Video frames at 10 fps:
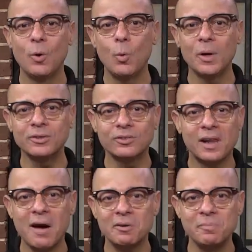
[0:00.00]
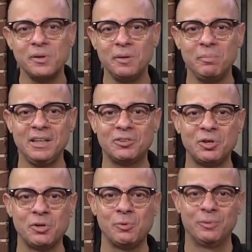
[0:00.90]
What does cloud computing mean to
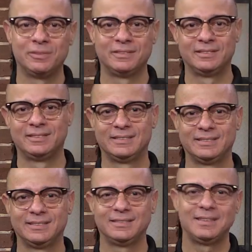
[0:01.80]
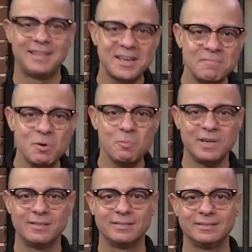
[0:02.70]
you? Take a
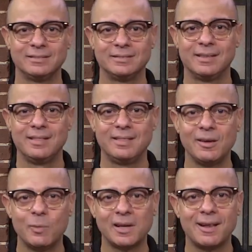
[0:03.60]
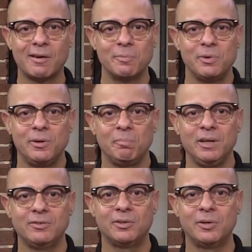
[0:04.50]
moment, think what cloud computing
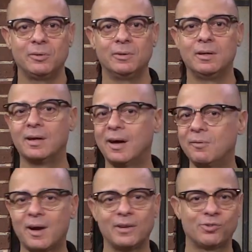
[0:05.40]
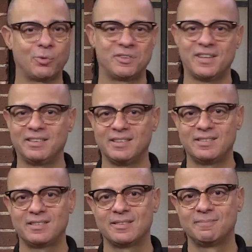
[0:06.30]
means to you, and write a short
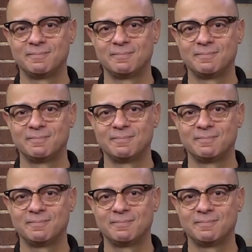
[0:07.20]
sentence.